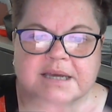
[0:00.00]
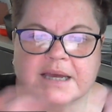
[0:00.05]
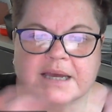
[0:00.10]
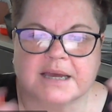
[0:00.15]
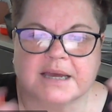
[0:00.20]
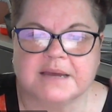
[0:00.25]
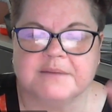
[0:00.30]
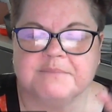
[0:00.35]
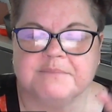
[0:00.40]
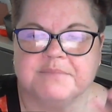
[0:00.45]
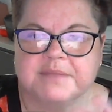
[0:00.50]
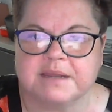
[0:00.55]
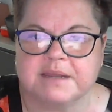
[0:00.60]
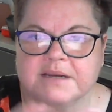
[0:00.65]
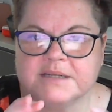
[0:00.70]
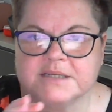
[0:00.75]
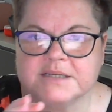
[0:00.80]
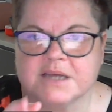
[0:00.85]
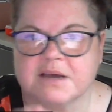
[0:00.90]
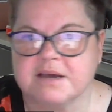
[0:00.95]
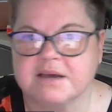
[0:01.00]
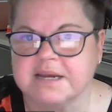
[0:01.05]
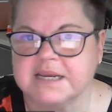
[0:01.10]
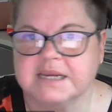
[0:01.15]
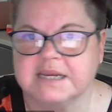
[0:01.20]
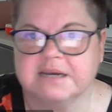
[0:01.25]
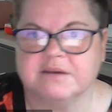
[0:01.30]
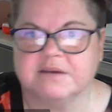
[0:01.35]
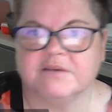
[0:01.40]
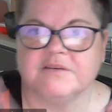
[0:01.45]
that are tied
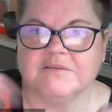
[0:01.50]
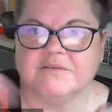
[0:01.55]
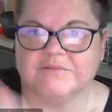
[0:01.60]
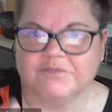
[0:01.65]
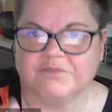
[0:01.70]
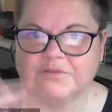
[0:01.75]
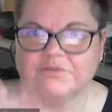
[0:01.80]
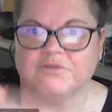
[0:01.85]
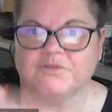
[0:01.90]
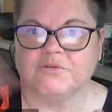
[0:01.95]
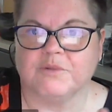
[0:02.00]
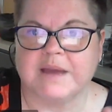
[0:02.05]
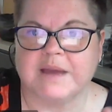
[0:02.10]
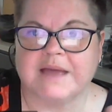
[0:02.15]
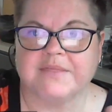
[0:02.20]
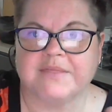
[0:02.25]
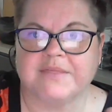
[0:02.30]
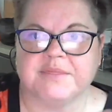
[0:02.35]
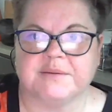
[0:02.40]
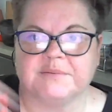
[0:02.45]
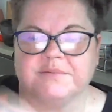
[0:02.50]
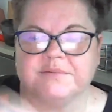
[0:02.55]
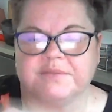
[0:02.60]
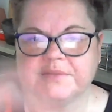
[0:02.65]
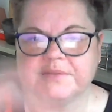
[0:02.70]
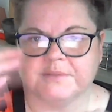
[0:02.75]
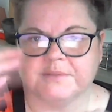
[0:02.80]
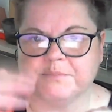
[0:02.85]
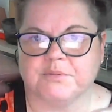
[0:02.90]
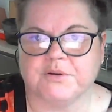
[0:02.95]
in throughout
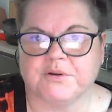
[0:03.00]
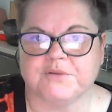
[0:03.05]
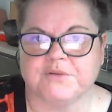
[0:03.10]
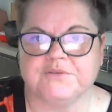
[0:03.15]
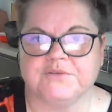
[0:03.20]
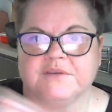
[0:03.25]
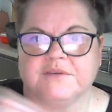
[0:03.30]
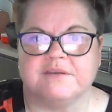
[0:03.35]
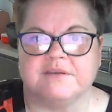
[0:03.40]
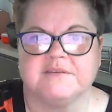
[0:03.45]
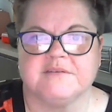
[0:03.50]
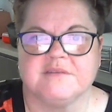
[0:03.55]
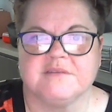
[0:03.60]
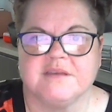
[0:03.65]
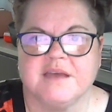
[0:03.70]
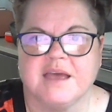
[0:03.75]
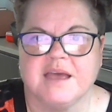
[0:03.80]
the process.